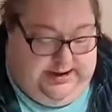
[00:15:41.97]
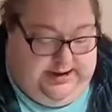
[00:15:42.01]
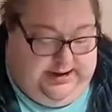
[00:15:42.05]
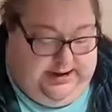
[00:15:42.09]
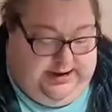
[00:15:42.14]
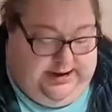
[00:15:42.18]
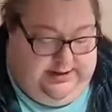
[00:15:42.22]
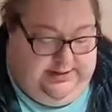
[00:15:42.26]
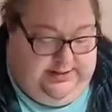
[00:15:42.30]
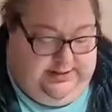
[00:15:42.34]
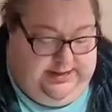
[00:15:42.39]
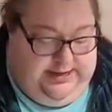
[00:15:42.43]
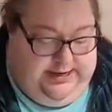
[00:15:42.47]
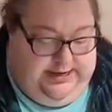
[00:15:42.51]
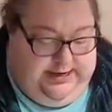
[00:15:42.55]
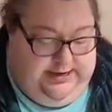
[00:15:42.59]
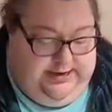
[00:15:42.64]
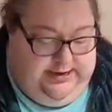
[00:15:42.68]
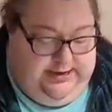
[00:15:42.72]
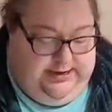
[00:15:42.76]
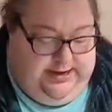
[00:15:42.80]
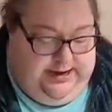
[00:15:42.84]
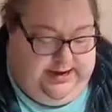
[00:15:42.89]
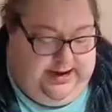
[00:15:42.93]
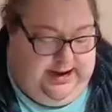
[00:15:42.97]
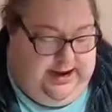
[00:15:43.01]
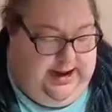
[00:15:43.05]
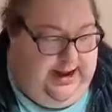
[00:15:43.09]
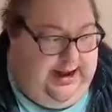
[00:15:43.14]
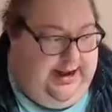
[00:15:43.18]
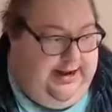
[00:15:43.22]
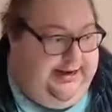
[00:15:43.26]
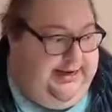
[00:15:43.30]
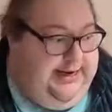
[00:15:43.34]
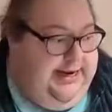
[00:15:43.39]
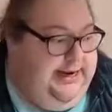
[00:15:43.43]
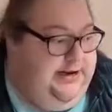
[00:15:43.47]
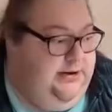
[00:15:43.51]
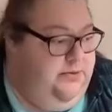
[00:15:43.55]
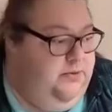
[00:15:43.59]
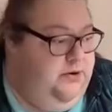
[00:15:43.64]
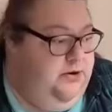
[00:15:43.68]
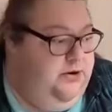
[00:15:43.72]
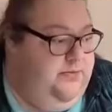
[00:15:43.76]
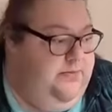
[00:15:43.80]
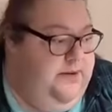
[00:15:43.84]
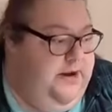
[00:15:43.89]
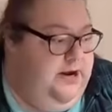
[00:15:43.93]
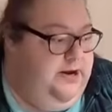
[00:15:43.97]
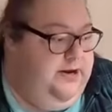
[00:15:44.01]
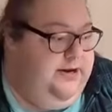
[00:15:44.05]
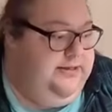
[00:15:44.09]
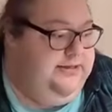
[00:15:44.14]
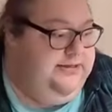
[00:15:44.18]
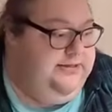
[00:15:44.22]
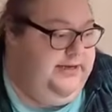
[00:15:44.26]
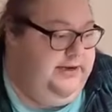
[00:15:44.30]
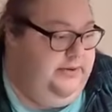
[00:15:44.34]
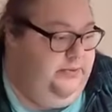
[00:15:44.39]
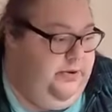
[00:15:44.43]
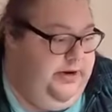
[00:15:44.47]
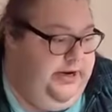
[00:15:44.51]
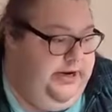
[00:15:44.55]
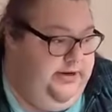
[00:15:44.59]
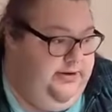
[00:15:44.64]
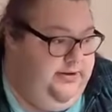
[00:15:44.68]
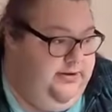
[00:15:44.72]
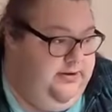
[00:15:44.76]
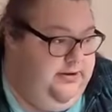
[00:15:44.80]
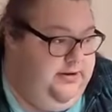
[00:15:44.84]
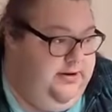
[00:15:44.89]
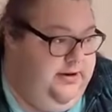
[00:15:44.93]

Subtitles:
And then I kind of wrote them out as I went.